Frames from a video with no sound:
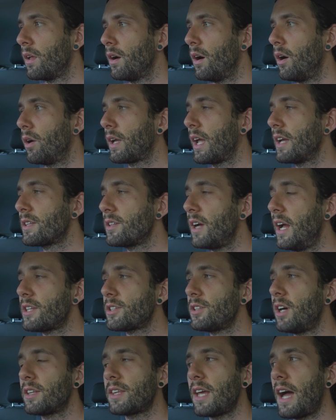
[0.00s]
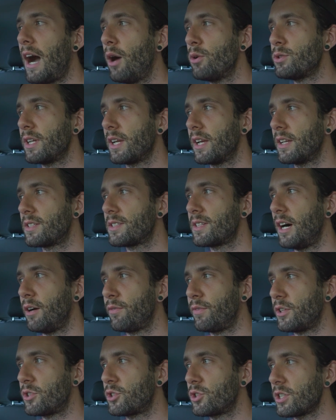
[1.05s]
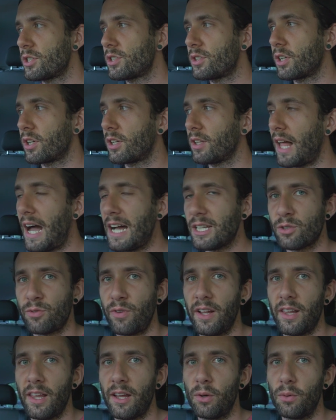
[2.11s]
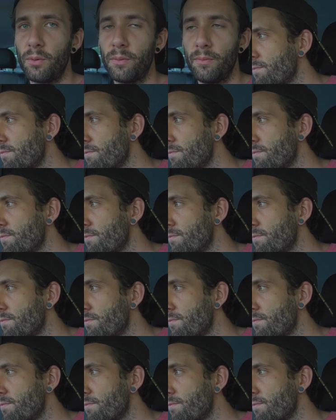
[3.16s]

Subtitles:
Okay, it's not the housing itself, it's just the glass fell out.